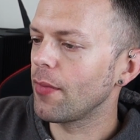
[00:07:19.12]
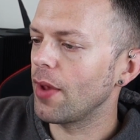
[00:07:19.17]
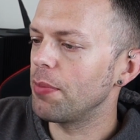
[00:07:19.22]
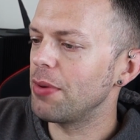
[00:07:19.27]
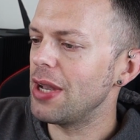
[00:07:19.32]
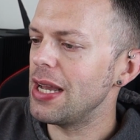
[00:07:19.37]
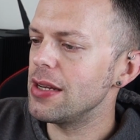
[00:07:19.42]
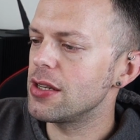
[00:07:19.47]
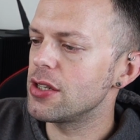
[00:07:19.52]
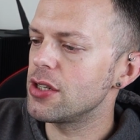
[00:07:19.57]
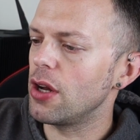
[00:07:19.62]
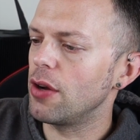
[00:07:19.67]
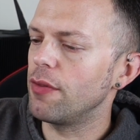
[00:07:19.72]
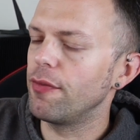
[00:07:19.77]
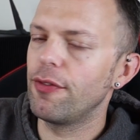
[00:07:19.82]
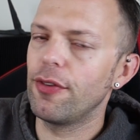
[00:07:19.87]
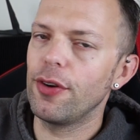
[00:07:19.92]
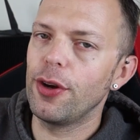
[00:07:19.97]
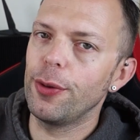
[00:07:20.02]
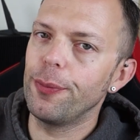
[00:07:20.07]
I'm getting stone
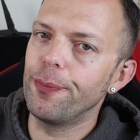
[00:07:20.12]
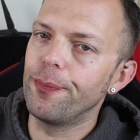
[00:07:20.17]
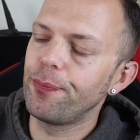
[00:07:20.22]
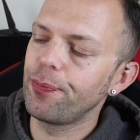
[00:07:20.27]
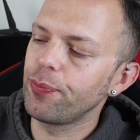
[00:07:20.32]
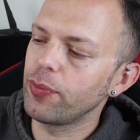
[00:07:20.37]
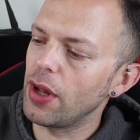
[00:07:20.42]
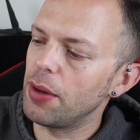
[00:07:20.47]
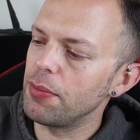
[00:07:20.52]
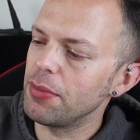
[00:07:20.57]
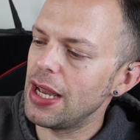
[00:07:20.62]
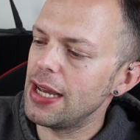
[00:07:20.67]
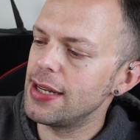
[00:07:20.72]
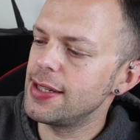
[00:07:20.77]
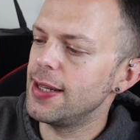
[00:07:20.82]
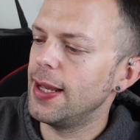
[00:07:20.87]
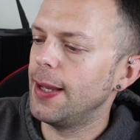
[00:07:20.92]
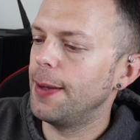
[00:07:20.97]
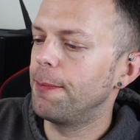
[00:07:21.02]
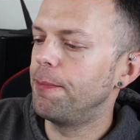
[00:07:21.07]
fruit. I'm
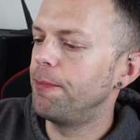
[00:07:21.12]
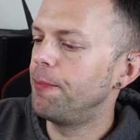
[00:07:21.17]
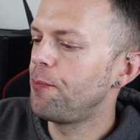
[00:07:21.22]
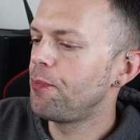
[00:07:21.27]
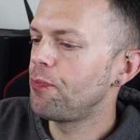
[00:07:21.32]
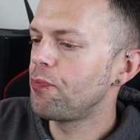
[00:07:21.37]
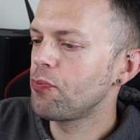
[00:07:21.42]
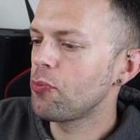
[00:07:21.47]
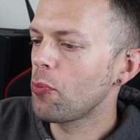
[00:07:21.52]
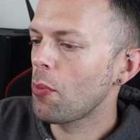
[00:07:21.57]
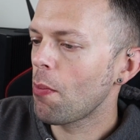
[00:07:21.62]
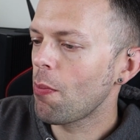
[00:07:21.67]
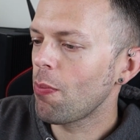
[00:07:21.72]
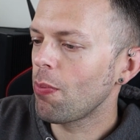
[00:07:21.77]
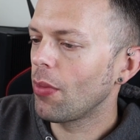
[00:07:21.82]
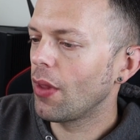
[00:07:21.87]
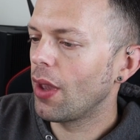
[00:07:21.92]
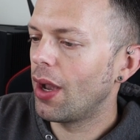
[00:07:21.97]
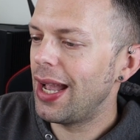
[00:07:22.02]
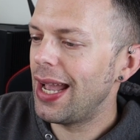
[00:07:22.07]
getting
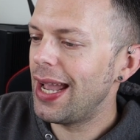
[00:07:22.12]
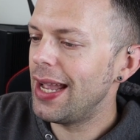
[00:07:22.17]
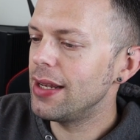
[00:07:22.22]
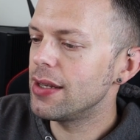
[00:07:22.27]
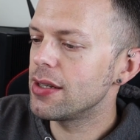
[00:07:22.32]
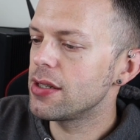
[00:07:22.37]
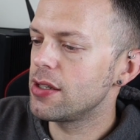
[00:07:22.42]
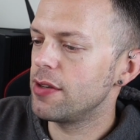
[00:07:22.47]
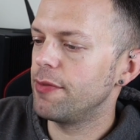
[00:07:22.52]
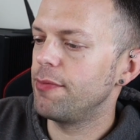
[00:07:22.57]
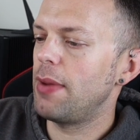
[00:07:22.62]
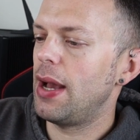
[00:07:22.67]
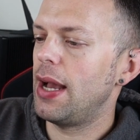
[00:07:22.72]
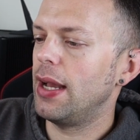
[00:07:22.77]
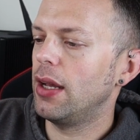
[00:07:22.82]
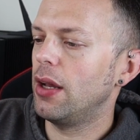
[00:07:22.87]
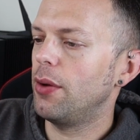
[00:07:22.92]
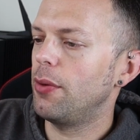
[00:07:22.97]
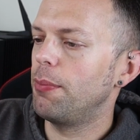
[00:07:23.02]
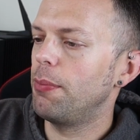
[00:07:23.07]
hints of
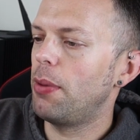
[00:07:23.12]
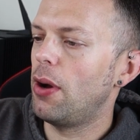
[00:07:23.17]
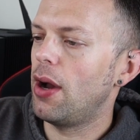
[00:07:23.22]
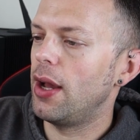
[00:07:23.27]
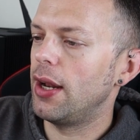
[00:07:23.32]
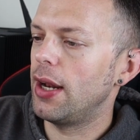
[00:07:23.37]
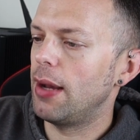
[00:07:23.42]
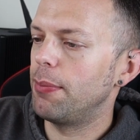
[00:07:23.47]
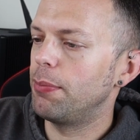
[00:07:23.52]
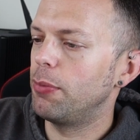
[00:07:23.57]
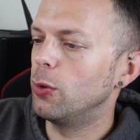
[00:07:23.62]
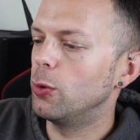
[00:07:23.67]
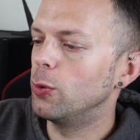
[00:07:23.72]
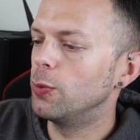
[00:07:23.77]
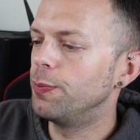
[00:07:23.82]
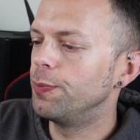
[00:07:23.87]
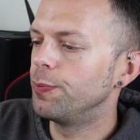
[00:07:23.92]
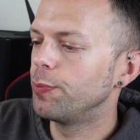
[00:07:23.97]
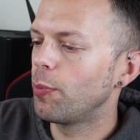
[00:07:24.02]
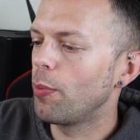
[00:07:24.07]
mango and pineapple.